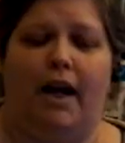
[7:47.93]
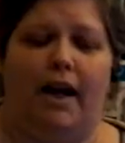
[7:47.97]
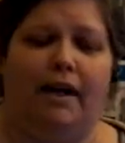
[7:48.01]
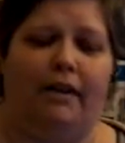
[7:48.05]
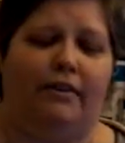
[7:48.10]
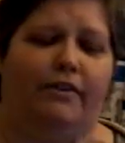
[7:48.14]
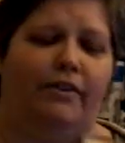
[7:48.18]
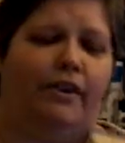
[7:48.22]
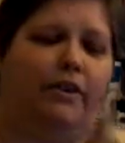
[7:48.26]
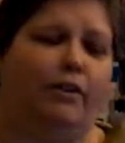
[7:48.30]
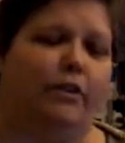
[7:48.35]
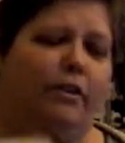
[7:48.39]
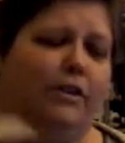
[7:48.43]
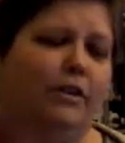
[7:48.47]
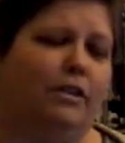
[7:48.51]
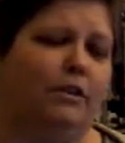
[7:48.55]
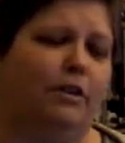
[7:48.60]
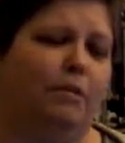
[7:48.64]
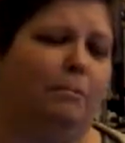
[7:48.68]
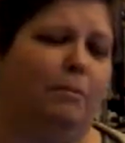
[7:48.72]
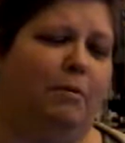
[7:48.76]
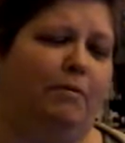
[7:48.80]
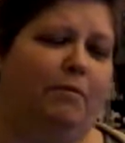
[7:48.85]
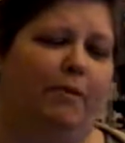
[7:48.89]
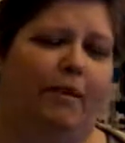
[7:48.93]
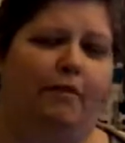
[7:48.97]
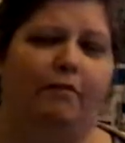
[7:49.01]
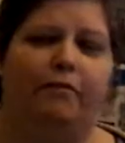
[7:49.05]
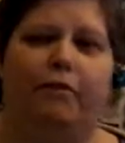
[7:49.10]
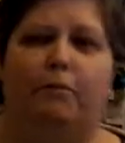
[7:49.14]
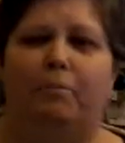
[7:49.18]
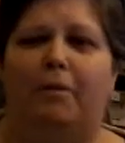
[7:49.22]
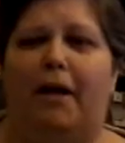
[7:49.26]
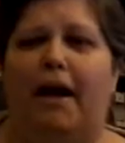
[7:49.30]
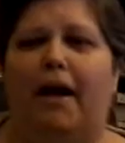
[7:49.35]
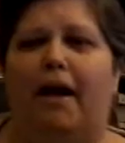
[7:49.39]
I don't know. This could be fun
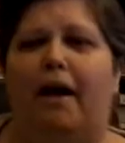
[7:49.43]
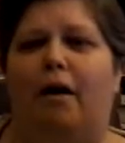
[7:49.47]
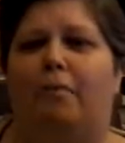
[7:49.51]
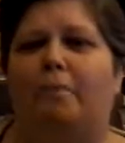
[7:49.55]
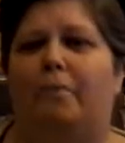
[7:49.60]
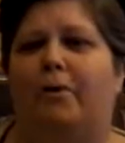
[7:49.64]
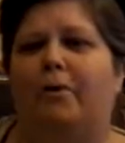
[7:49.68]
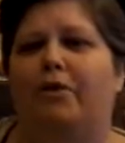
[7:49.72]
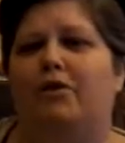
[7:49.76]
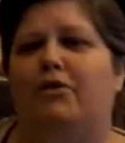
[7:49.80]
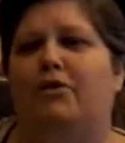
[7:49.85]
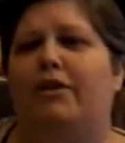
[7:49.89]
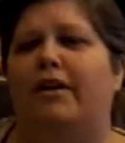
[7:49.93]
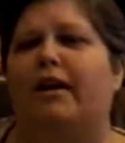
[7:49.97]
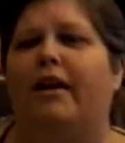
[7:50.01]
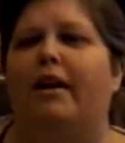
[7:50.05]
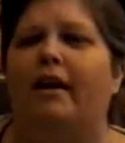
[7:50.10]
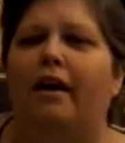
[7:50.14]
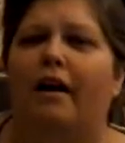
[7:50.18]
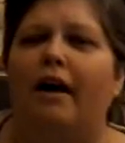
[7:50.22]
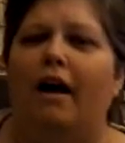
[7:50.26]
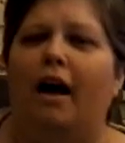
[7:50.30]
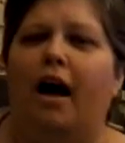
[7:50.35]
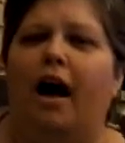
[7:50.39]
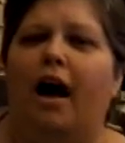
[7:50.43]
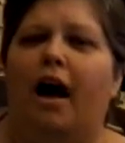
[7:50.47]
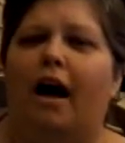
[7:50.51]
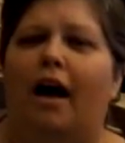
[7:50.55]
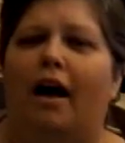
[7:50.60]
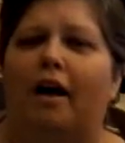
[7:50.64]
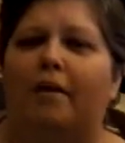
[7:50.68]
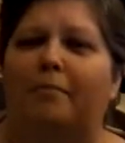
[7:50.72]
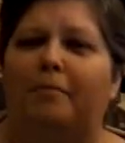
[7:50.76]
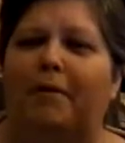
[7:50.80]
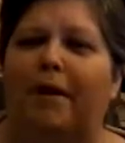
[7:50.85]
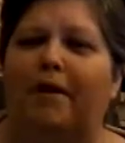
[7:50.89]
for blackout poetry.
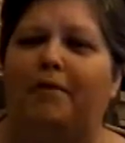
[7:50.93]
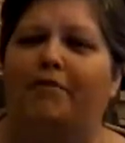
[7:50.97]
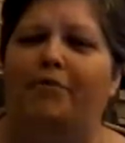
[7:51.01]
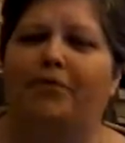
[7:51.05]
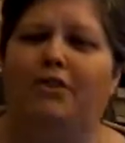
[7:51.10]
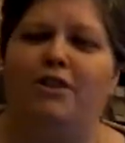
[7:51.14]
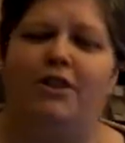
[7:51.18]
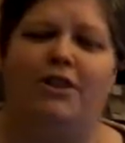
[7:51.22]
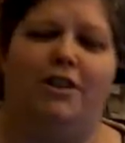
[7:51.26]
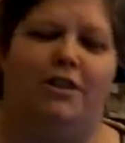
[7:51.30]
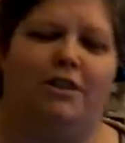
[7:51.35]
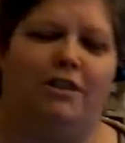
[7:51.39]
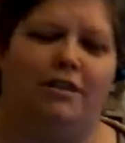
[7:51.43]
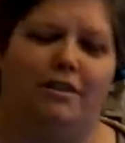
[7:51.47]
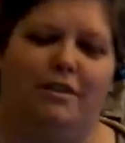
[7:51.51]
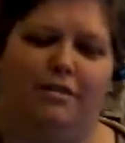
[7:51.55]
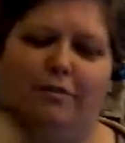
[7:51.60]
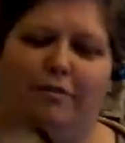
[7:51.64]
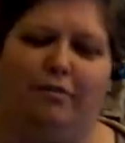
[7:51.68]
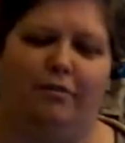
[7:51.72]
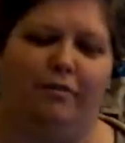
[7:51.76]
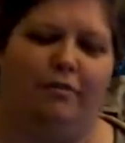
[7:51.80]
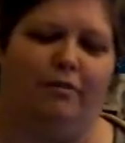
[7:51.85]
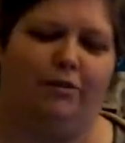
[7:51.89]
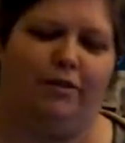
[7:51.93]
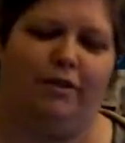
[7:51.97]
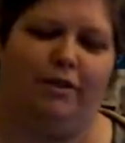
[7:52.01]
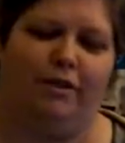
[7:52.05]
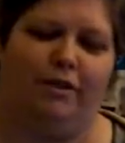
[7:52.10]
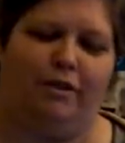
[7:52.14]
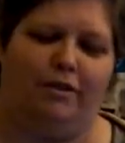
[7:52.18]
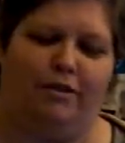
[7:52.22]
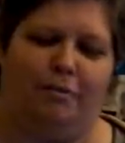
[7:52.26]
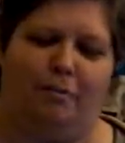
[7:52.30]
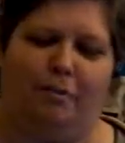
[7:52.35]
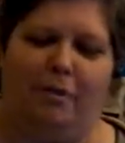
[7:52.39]
Um, I was just
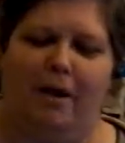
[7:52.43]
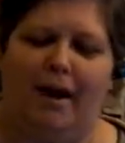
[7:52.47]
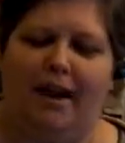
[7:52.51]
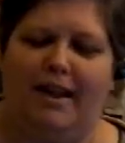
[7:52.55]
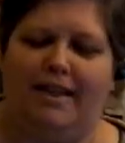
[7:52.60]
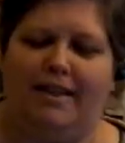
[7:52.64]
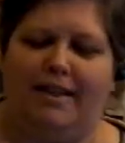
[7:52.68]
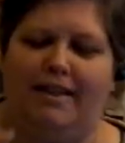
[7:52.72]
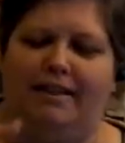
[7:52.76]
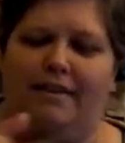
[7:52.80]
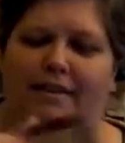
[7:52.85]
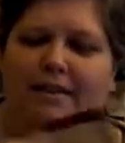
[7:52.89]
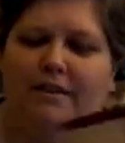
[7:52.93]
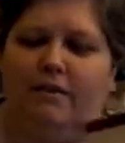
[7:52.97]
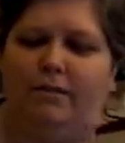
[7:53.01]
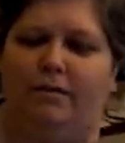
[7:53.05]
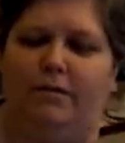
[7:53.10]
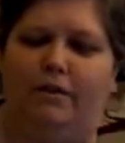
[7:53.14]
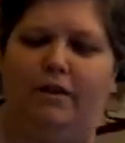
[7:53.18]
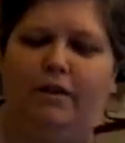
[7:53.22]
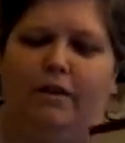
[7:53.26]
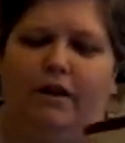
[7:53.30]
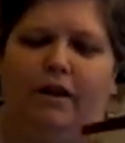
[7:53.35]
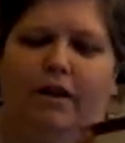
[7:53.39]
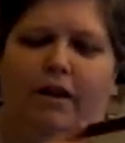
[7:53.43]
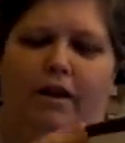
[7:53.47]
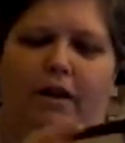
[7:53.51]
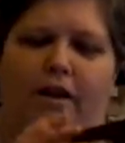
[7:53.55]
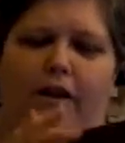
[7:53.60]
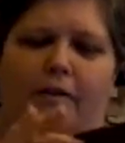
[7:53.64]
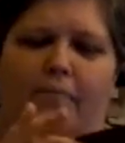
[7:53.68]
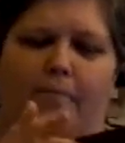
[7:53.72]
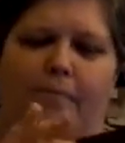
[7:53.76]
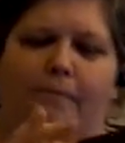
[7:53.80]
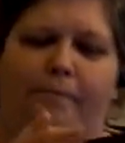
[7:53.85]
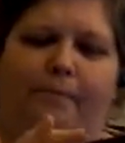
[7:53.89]
surprised, and these were,
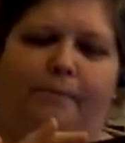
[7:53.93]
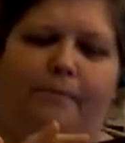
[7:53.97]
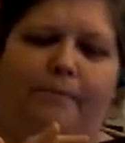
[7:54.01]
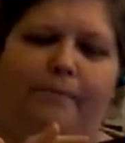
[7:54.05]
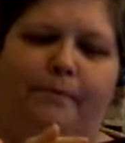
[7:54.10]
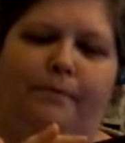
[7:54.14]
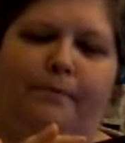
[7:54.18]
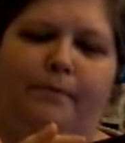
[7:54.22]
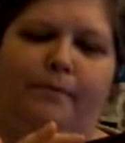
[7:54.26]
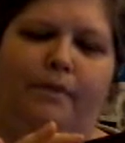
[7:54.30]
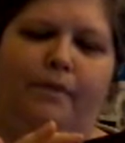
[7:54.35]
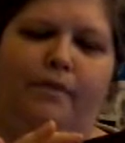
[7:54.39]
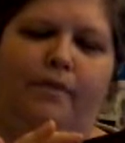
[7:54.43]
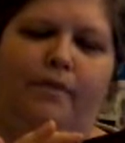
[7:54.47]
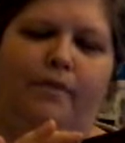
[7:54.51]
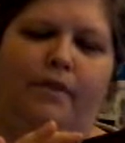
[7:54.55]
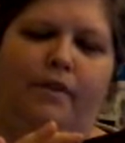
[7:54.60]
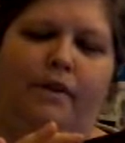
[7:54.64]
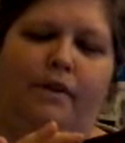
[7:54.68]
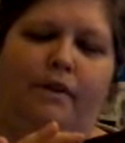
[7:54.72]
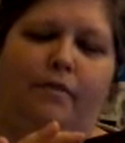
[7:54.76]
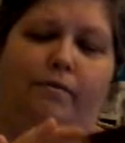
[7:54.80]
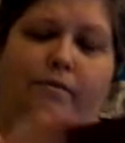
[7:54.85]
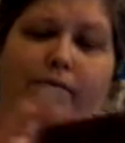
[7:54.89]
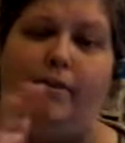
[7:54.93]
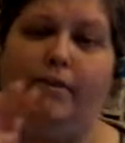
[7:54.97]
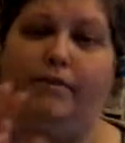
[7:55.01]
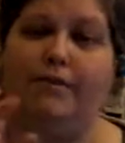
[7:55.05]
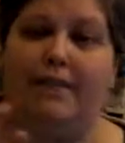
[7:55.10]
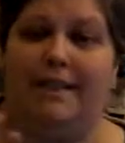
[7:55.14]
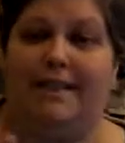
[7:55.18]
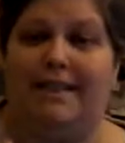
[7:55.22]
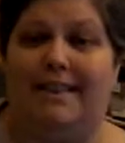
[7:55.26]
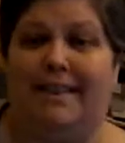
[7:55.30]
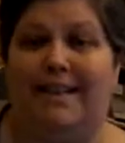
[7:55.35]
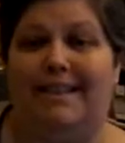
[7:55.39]
um,
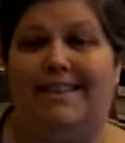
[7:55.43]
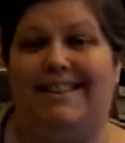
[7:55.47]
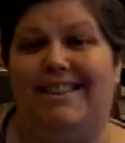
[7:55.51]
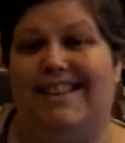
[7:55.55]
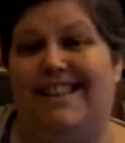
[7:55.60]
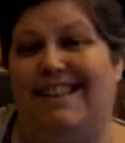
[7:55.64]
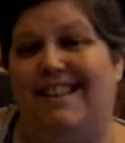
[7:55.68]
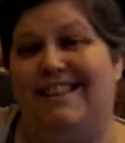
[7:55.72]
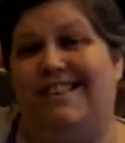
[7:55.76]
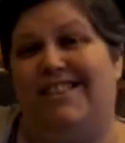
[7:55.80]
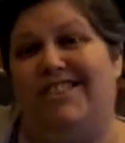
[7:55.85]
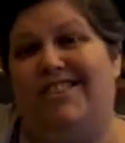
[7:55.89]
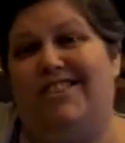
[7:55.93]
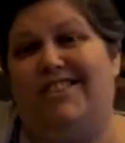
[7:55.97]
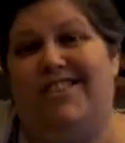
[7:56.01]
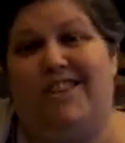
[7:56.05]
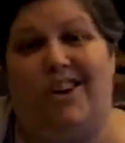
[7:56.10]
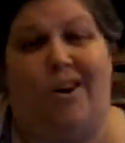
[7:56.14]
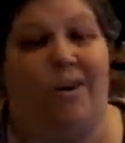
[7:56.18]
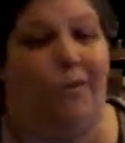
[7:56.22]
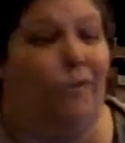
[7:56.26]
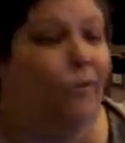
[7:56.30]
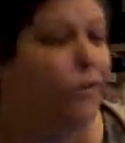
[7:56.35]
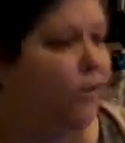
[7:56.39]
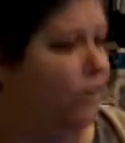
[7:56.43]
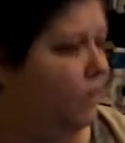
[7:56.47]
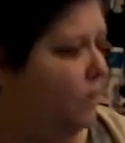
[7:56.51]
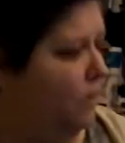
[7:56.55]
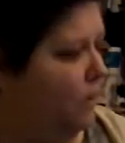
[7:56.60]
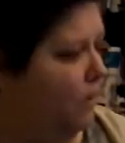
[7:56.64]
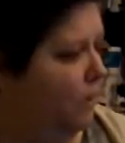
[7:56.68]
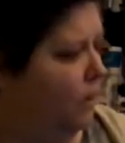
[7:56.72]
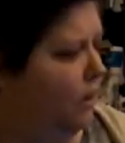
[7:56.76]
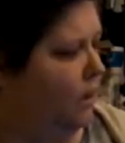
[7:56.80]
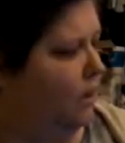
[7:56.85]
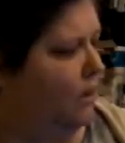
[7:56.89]
fifty cents each, so
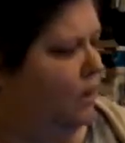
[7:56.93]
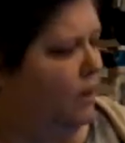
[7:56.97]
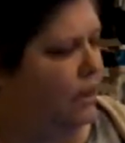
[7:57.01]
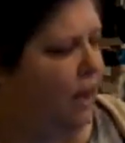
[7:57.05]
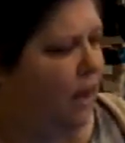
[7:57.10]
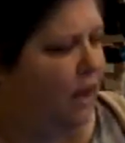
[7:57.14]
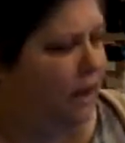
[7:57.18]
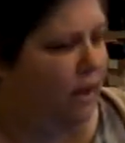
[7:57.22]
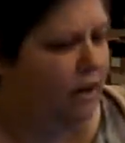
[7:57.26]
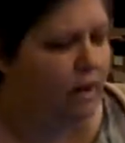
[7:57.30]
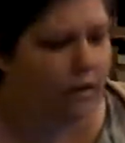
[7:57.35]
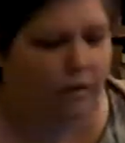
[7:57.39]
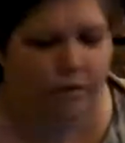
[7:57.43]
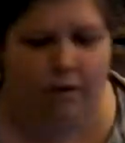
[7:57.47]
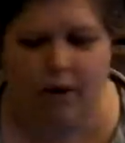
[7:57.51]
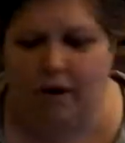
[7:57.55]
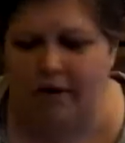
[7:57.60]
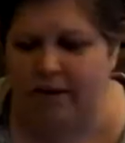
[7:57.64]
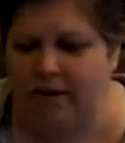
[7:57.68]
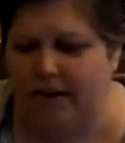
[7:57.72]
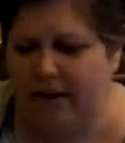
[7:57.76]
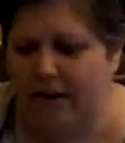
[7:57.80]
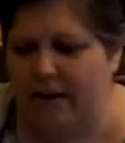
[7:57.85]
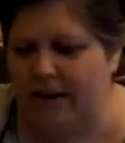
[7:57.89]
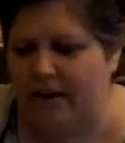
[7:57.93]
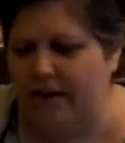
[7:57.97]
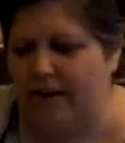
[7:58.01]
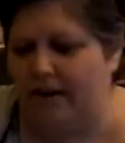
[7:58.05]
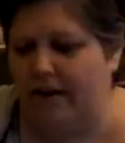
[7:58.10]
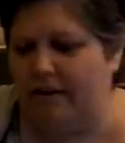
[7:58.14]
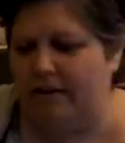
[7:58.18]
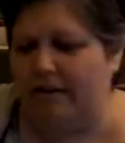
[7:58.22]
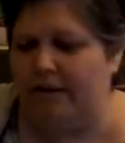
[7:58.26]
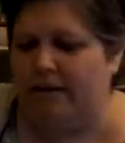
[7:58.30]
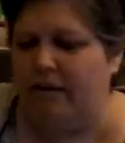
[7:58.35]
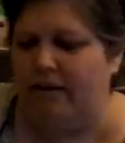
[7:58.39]
can't go wrong there.